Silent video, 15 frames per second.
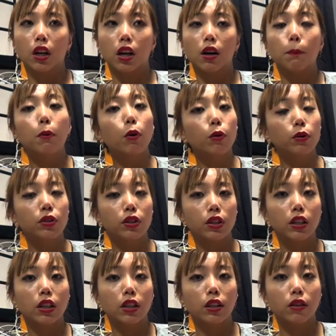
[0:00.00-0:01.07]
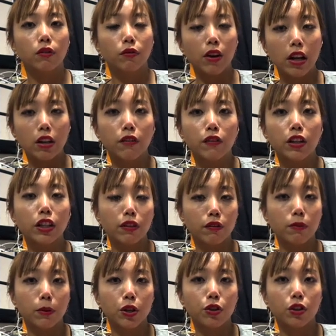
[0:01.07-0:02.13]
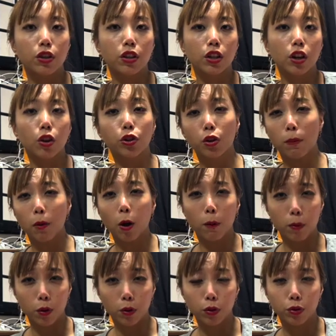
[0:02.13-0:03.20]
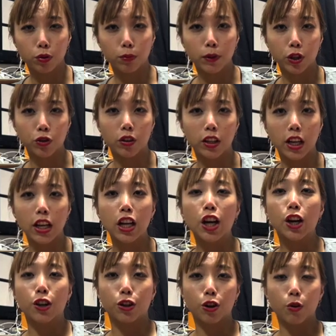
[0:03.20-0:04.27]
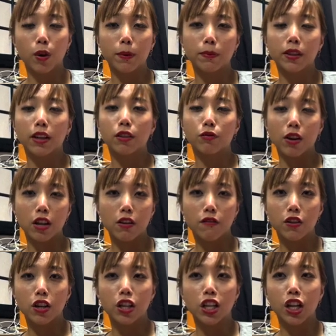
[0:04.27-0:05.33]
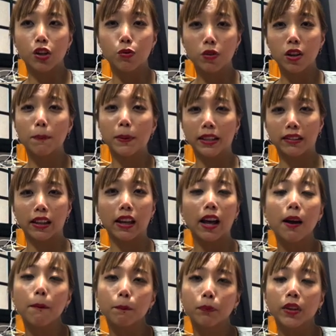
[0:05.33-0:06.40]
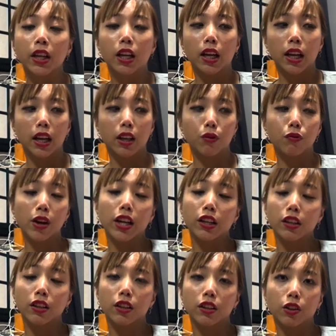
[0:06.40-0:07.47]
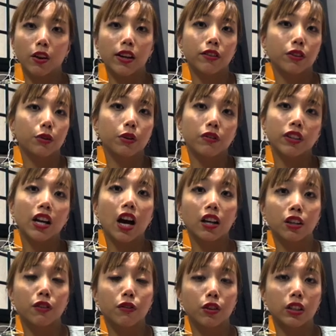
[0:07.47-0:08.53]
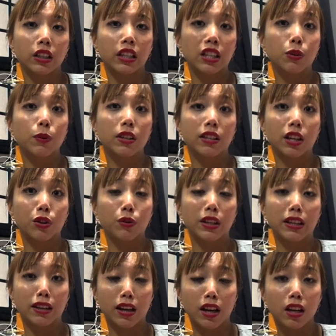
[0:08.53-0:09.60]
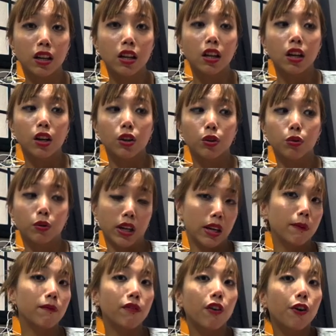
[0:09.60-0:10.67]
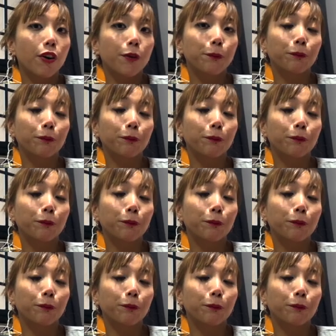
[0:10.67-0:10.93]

post relevant information on your blog post to make sure that your website is relevant and Google picks that up and rank your SEO even higher for the keywords that you intend to aim for.